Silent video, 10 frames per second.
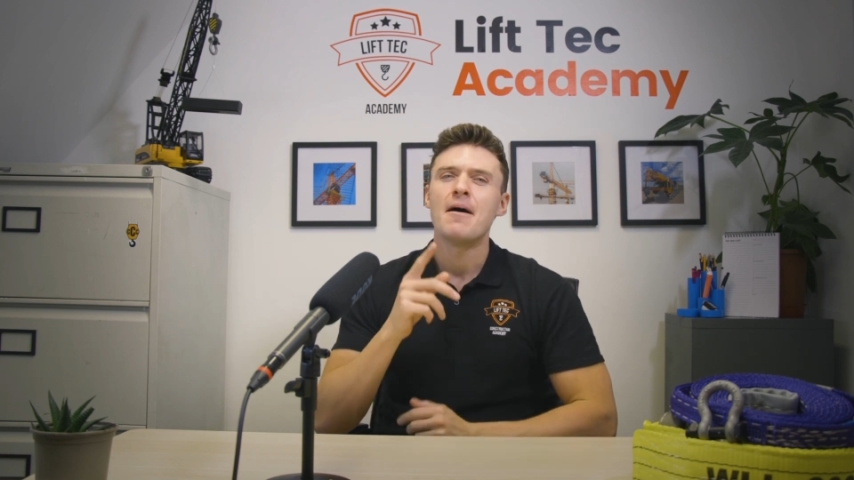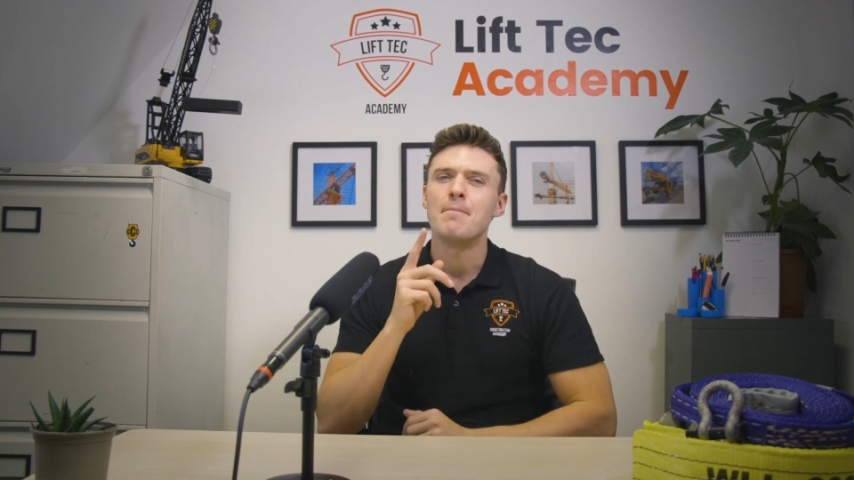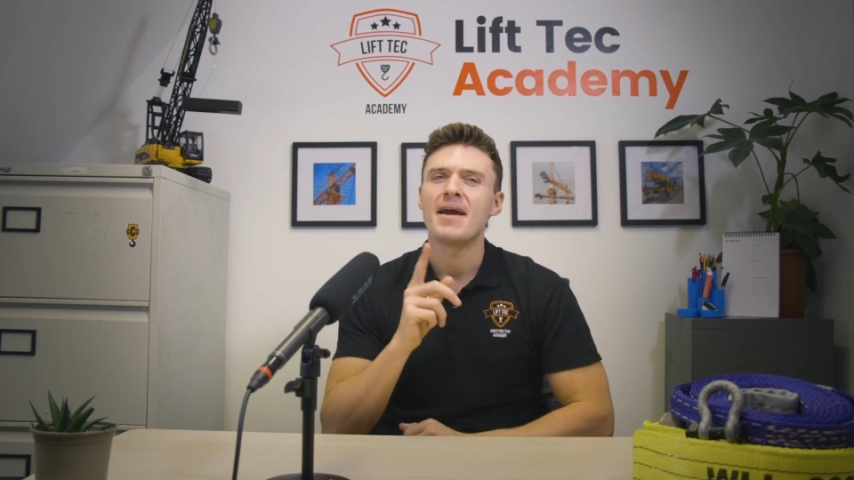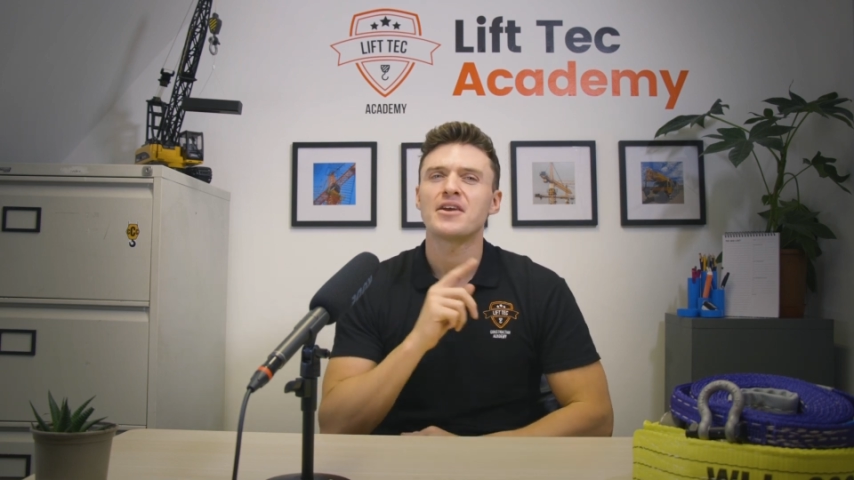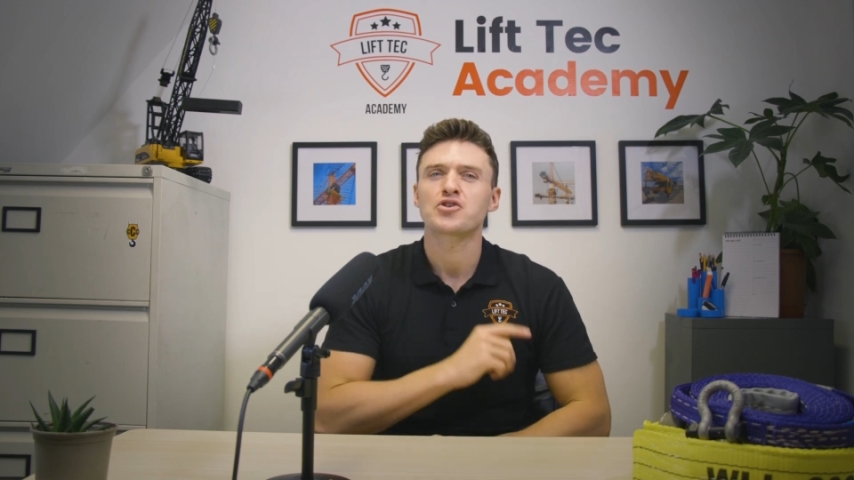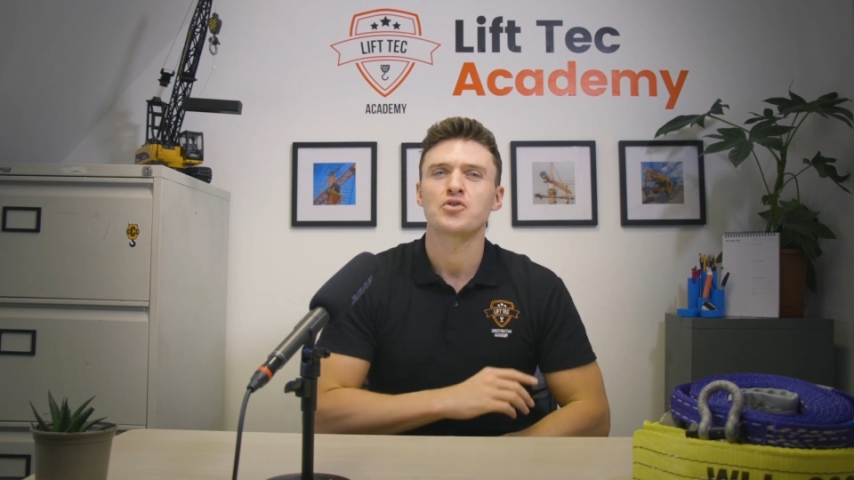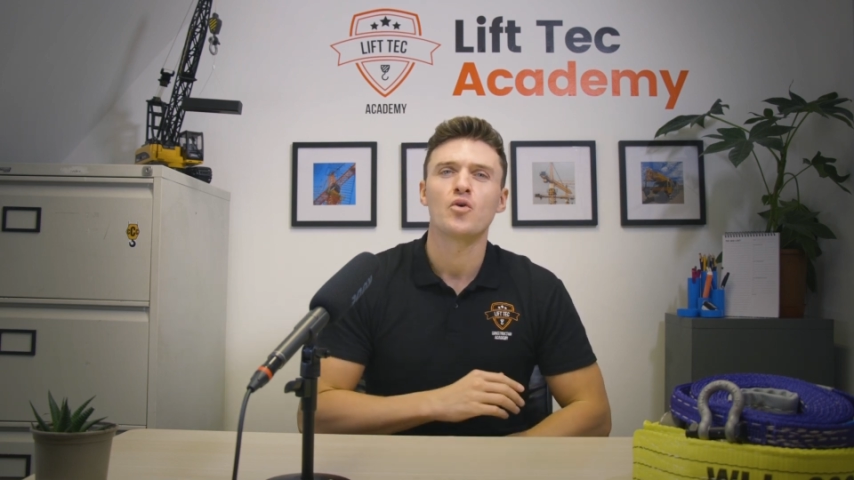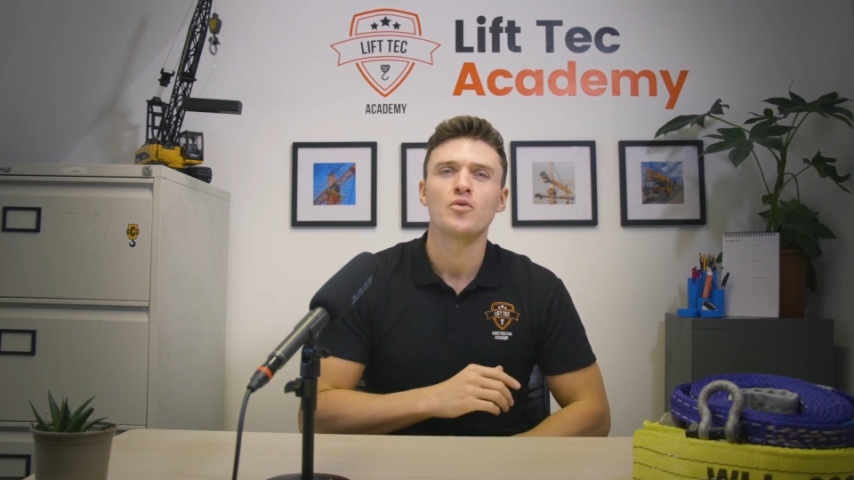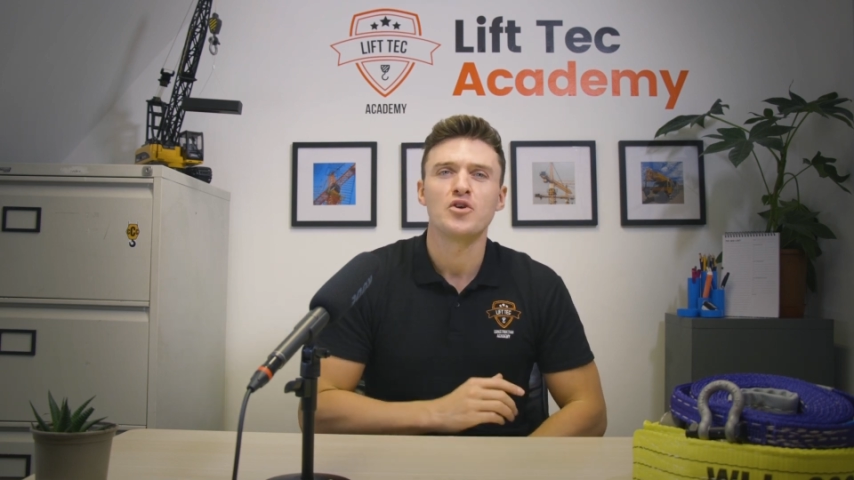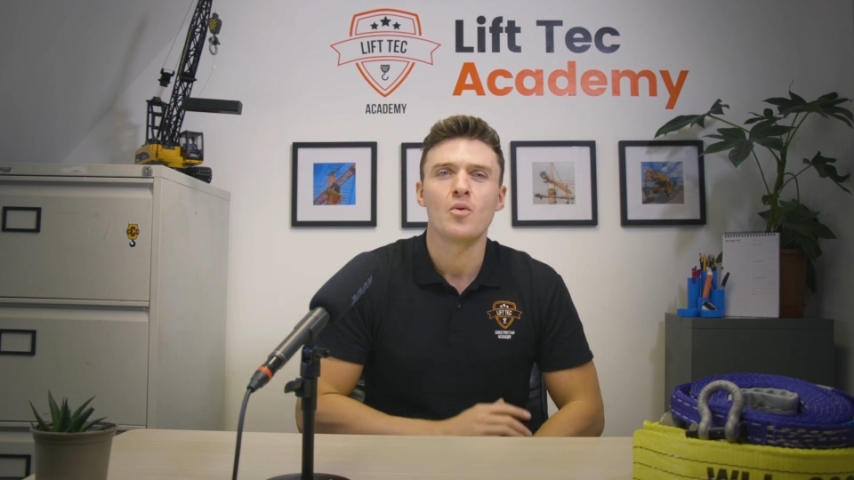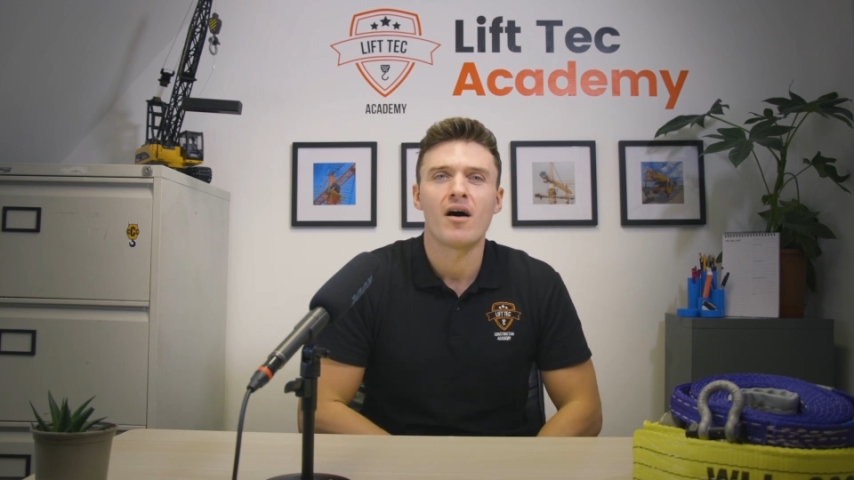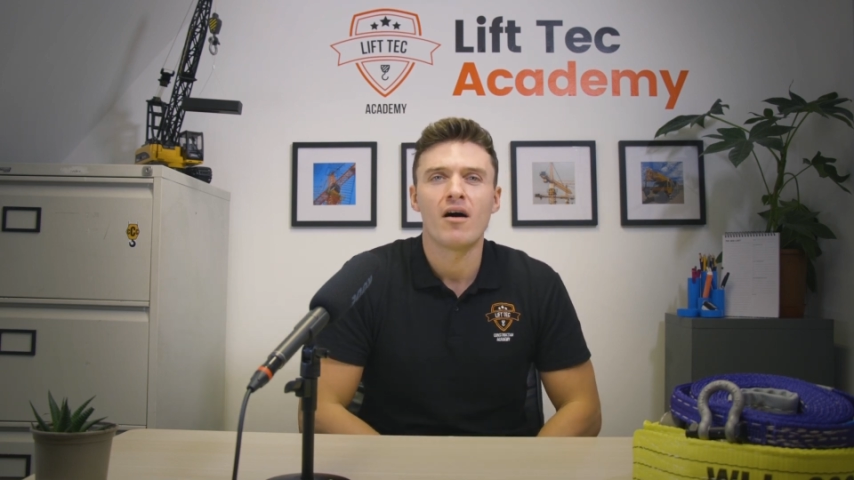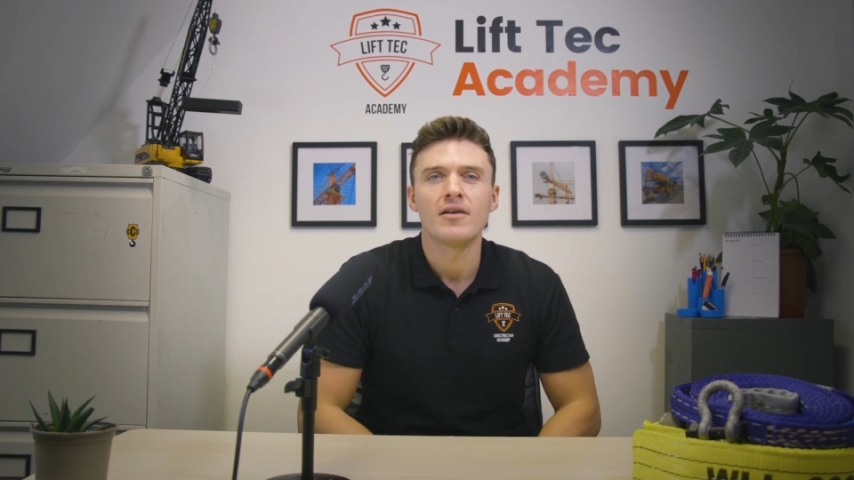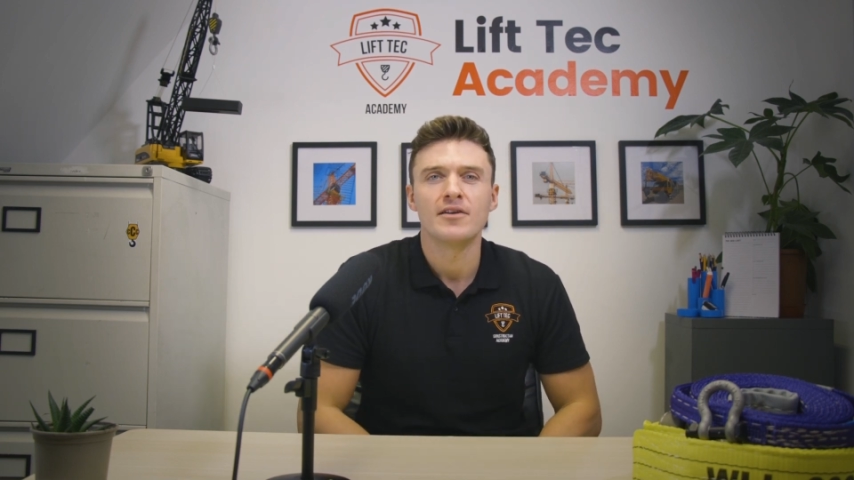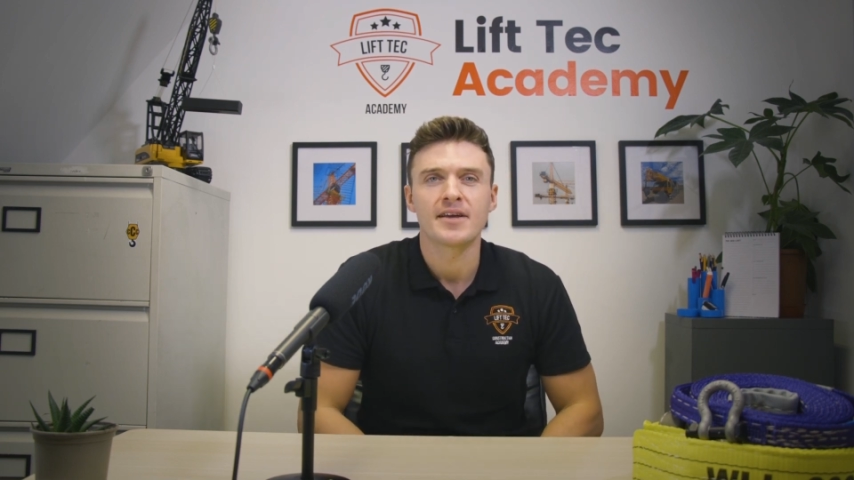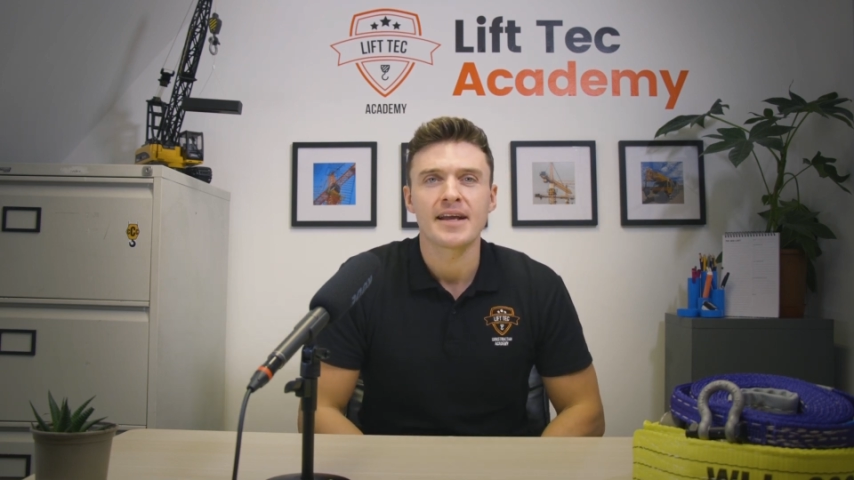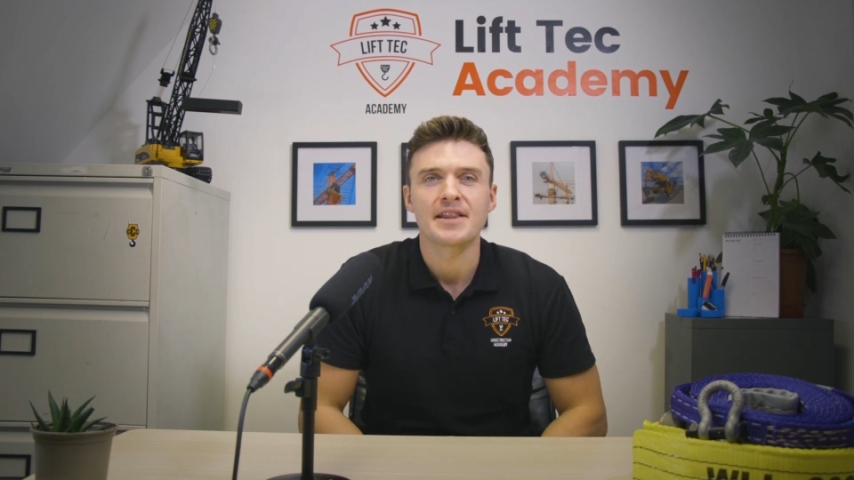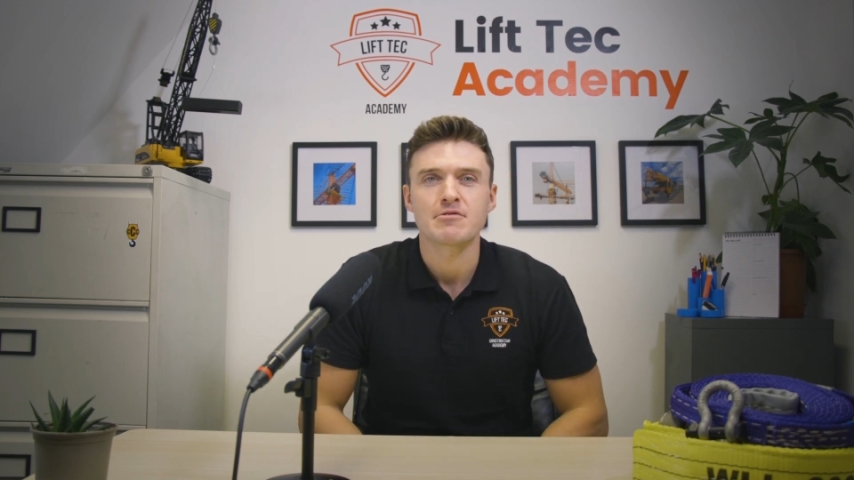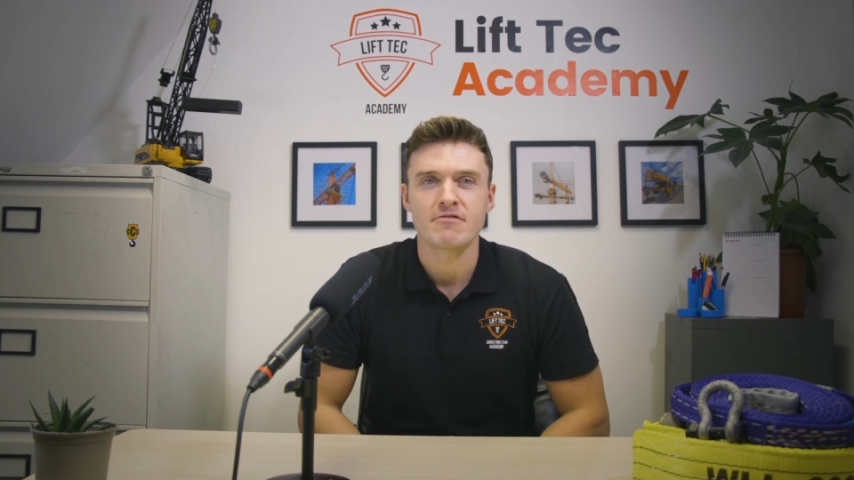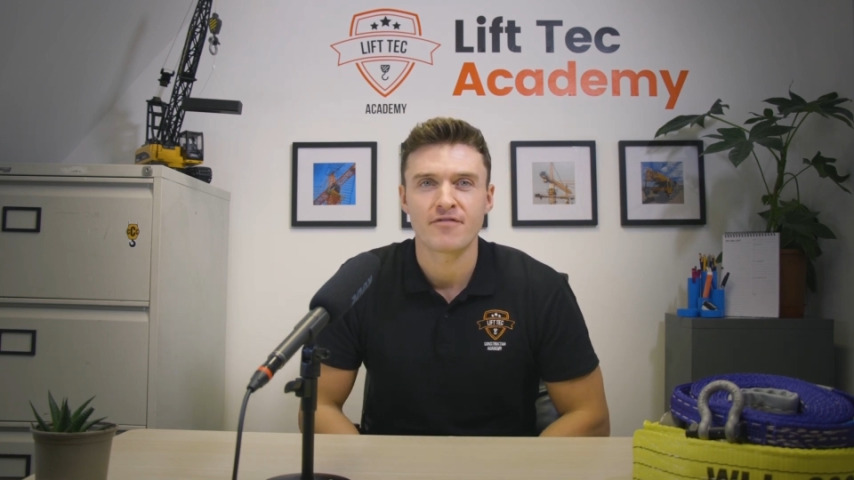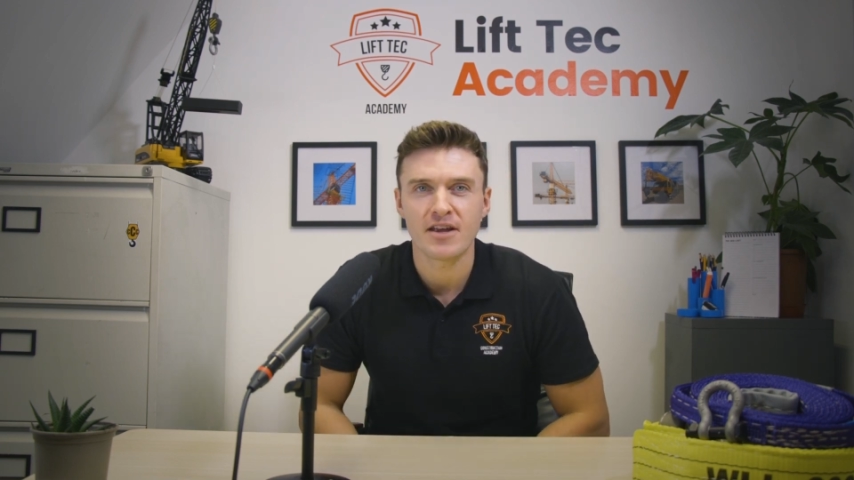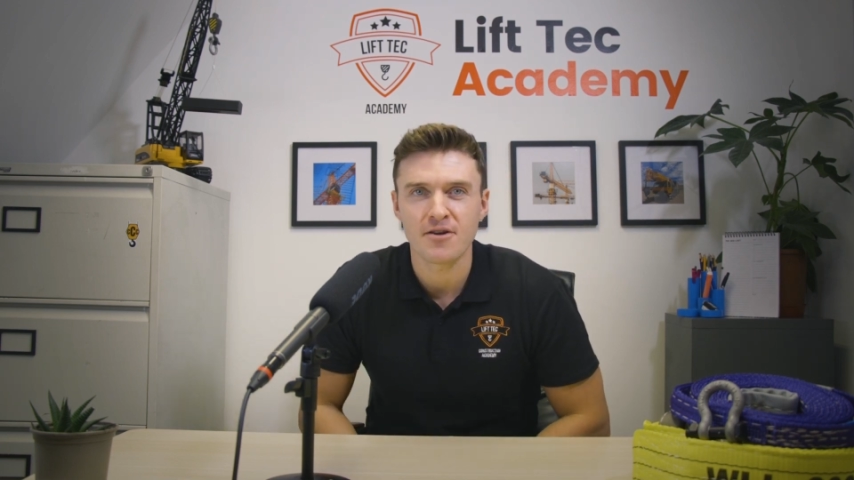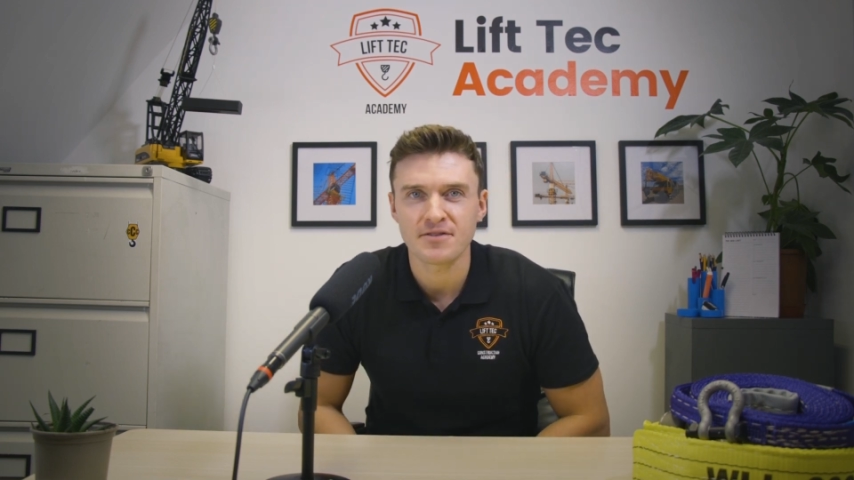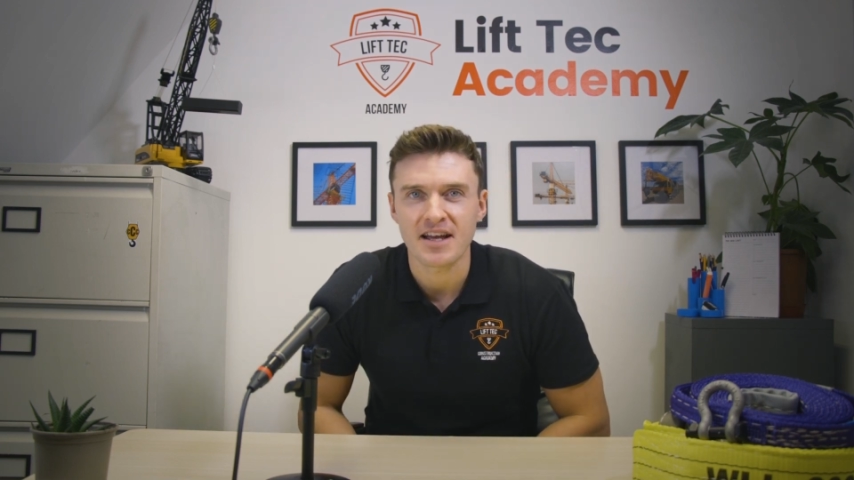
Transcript: make sure you are looking at the reviews